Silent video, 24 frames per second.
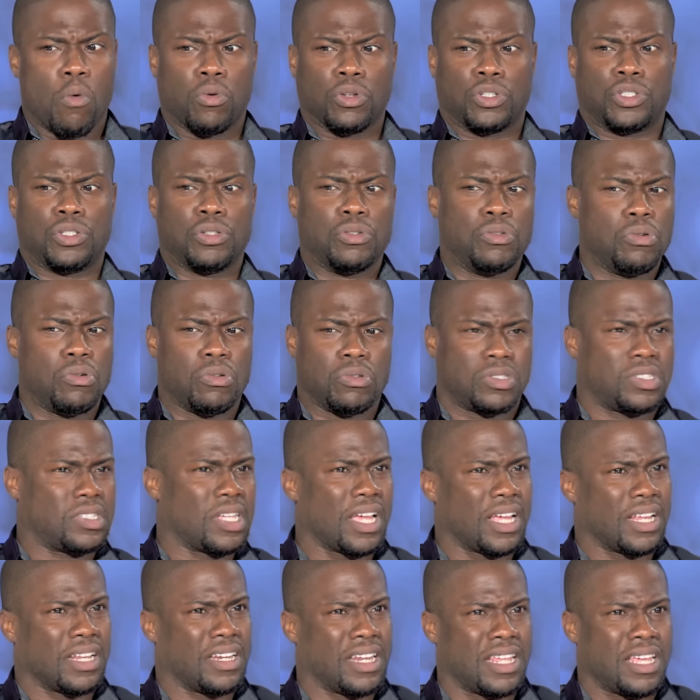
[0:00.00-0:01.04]
what you
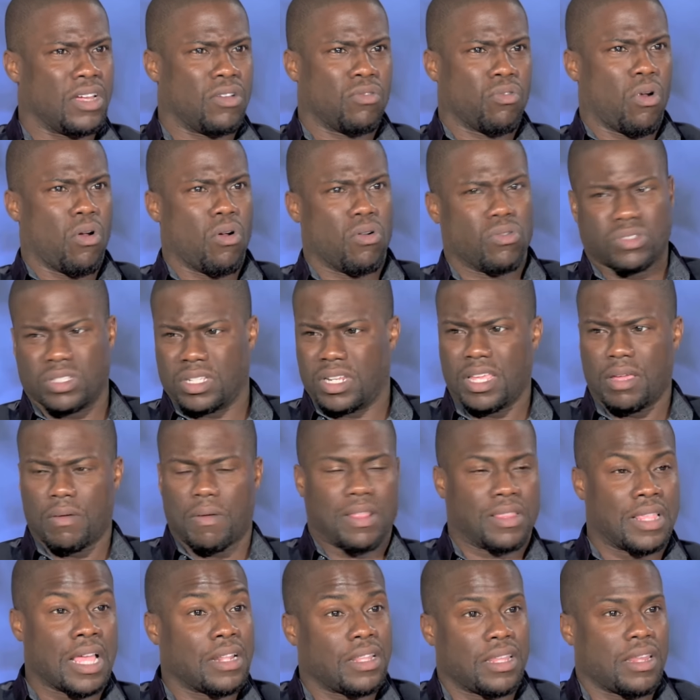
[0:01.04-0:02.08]
saying, Negroes and him.
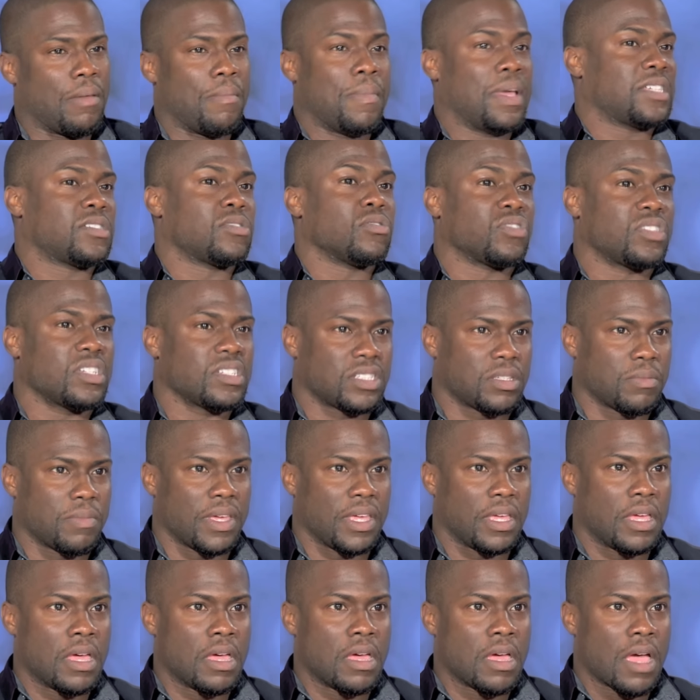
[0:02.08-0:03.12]
That it makes no sense to me.